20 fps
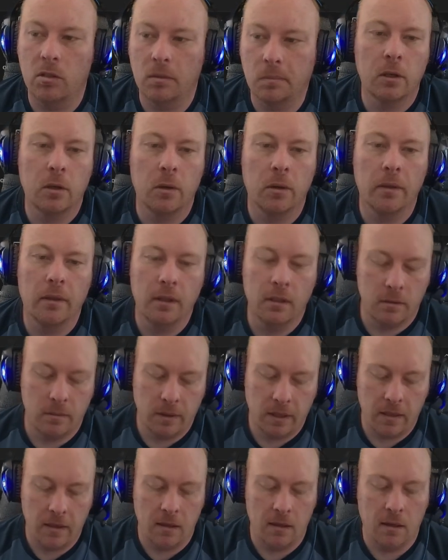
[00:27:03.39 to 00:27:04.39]
So this
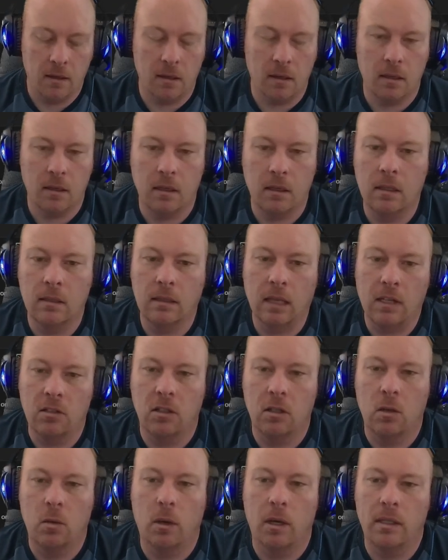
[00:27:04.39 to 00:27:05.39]
method is
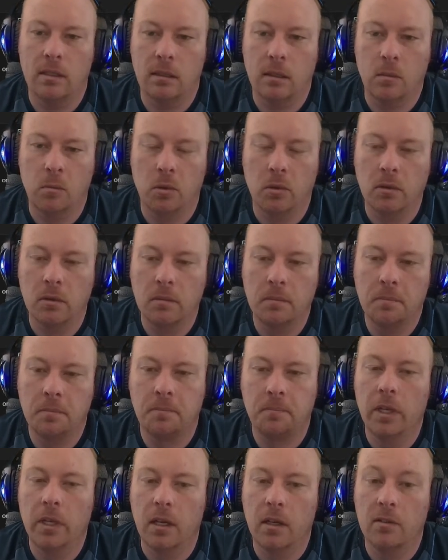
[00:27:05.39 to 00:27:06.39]
actually quite simple
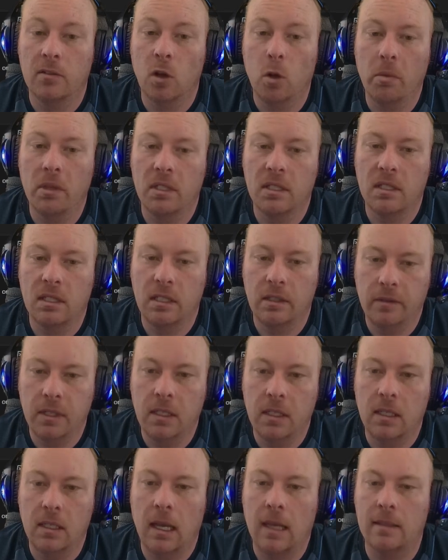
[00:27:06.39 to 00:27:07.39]
because
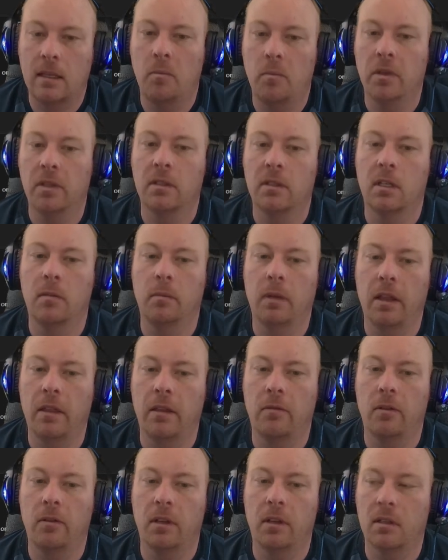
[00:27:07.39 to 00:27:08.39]
OpenCV has a built-in
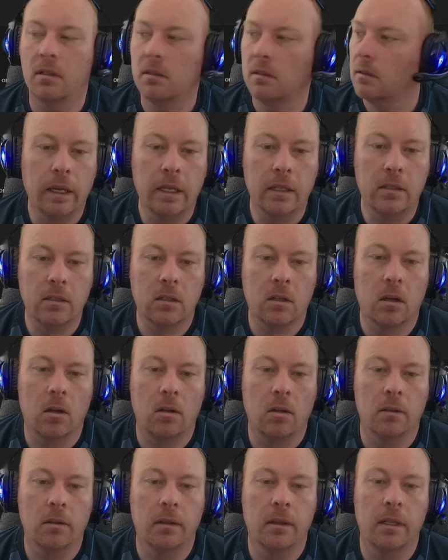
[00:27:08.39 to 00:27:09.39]
method for this. It's
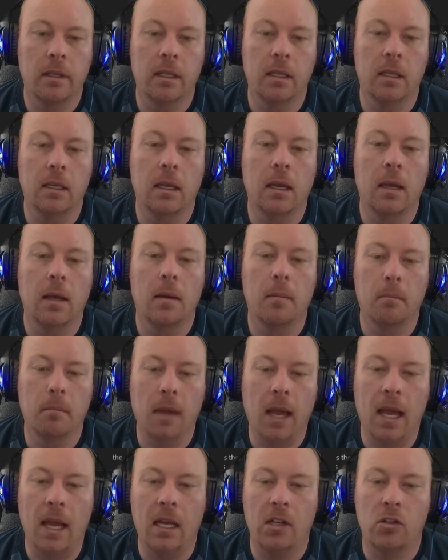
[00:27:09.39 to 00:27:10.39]
called the
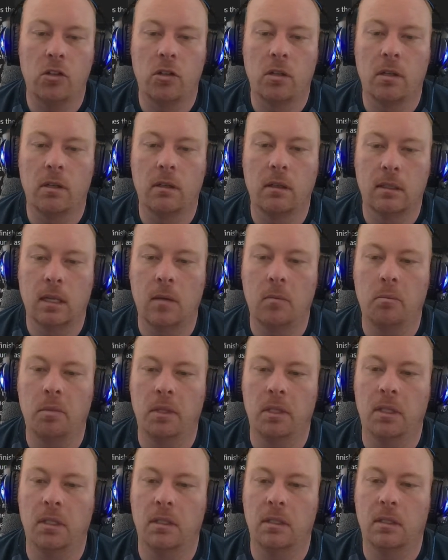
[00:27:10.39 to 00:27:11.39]
match
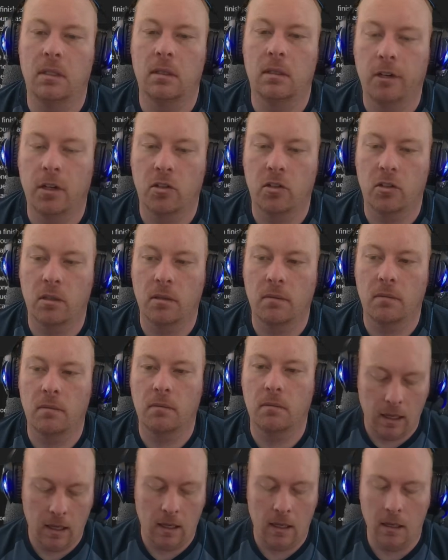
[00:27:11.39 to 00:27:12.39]
template function.
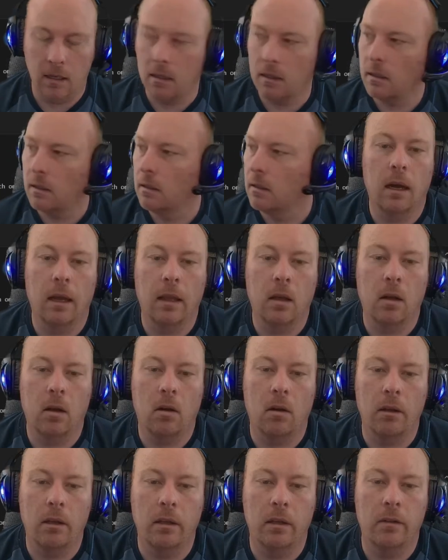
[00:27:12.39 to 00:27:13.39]
And I
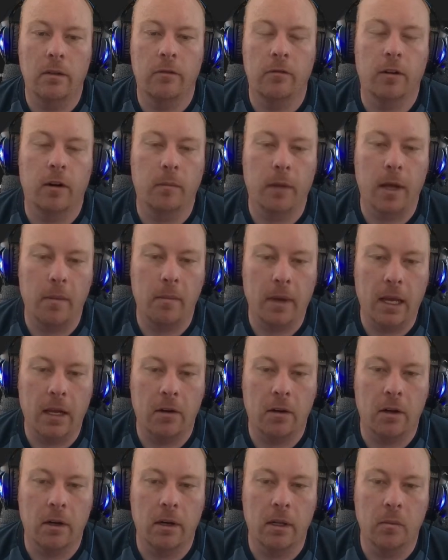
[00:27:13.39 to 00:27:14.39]
call it from my
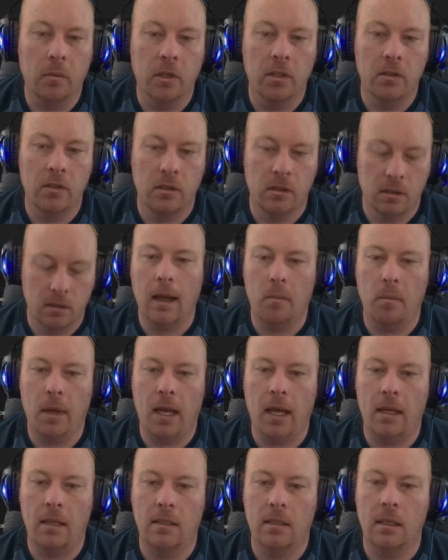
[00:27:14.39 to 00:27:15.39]
background image, I
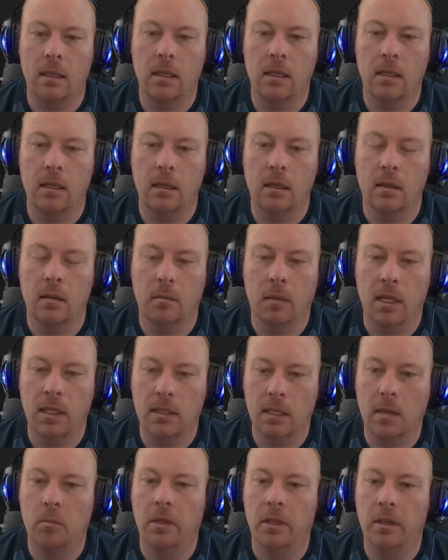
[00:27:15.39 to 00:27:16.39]
pass in my
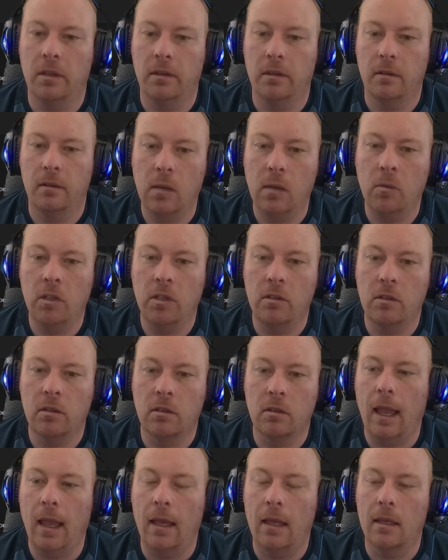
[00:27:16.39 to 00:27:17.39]
template image,
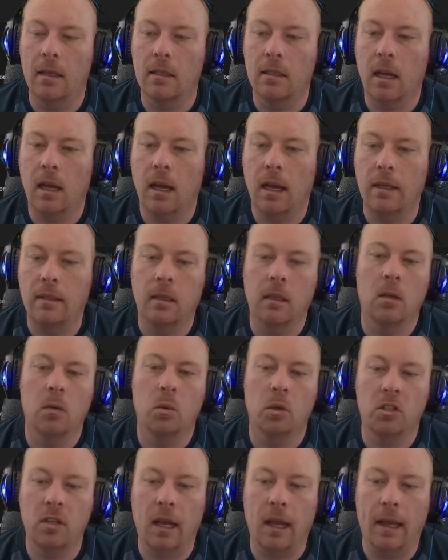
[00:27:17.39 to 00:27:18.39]
and I tell it
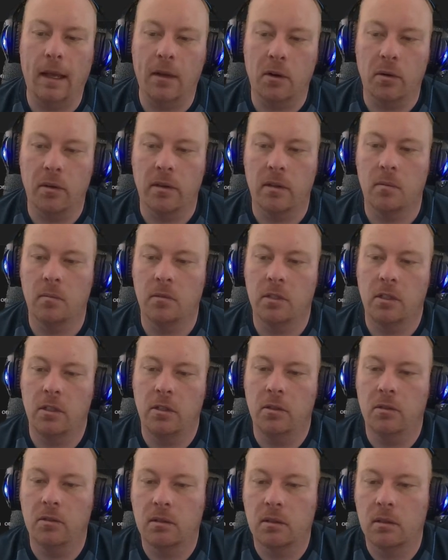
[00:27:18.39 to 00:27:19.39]
which algorithm to
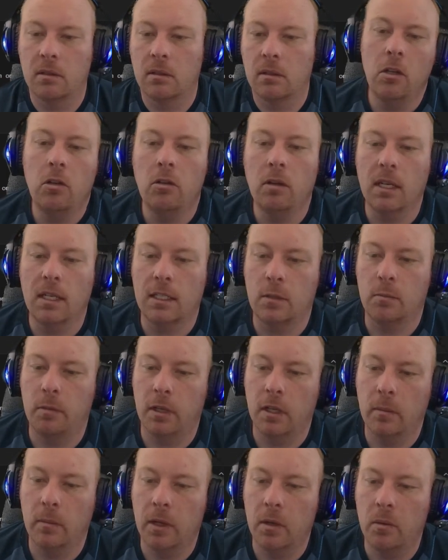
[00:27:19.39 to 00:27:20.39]
use. You can
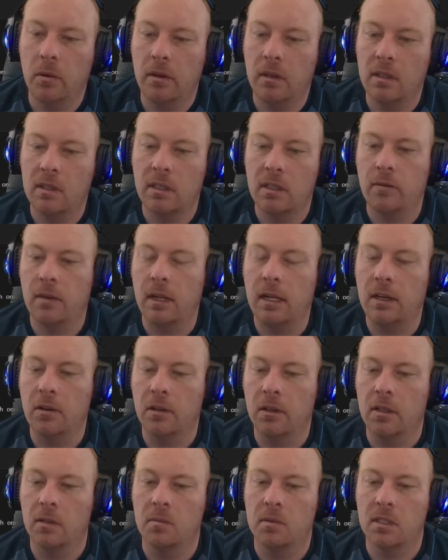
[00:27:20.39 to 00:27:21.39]
experiment with these different
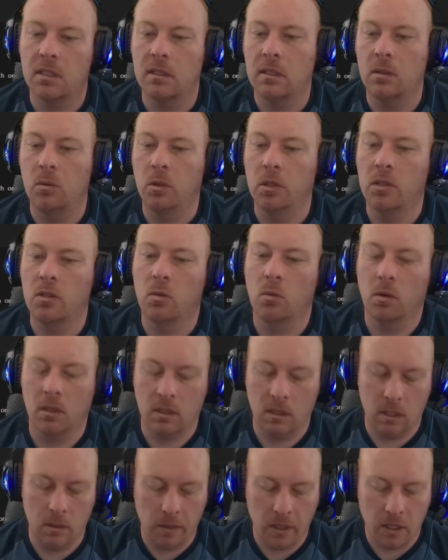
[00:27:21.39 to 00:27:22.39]
algorithms to see which
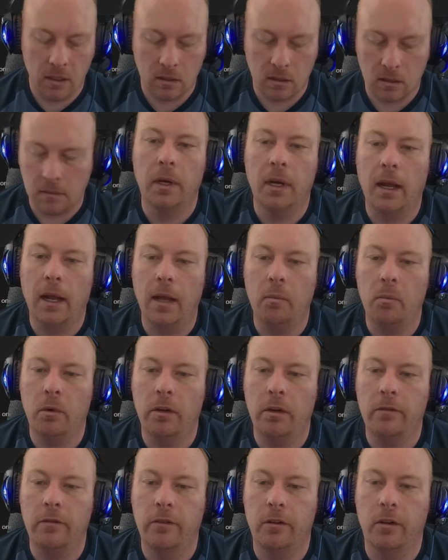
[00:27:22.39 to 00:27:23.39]
works the best, but I
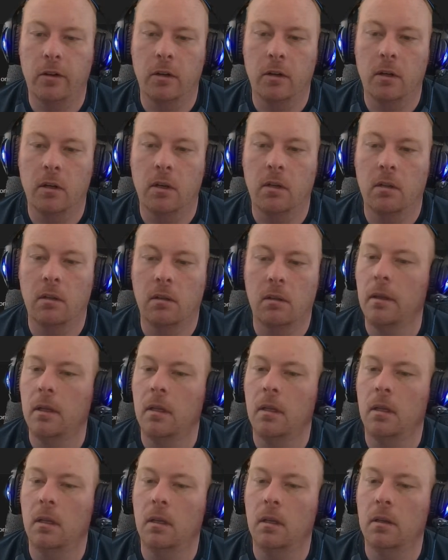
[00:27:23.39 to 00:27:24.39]
prefer
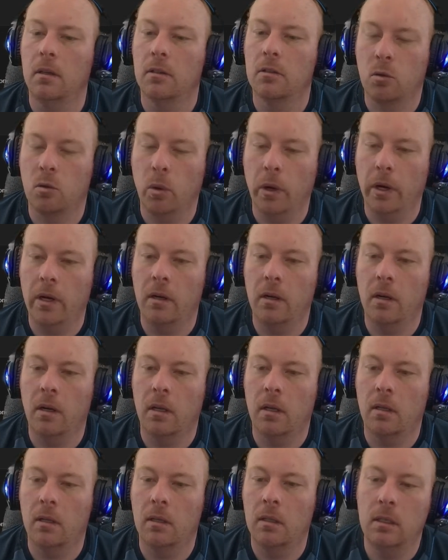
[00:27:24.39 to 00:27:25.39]
the
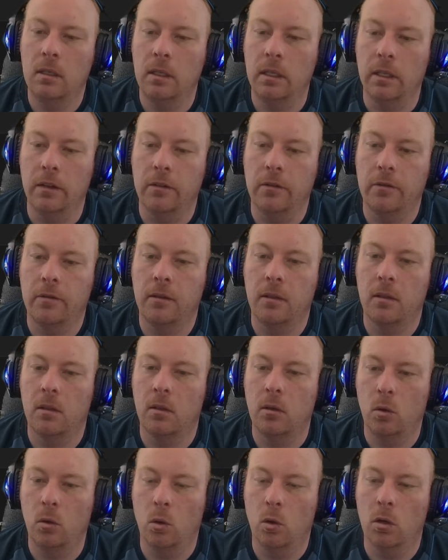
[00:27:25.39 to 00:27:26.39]
squared diffed
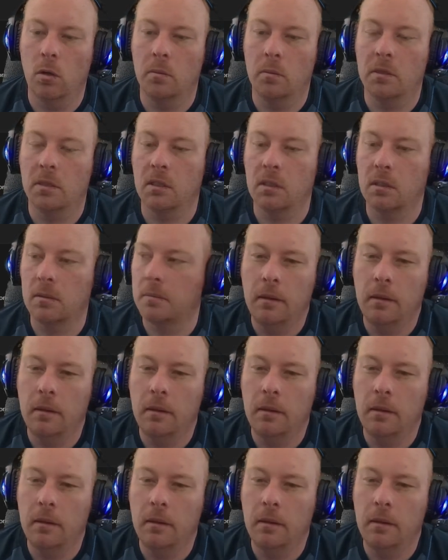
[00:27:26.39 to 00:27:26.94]
normed.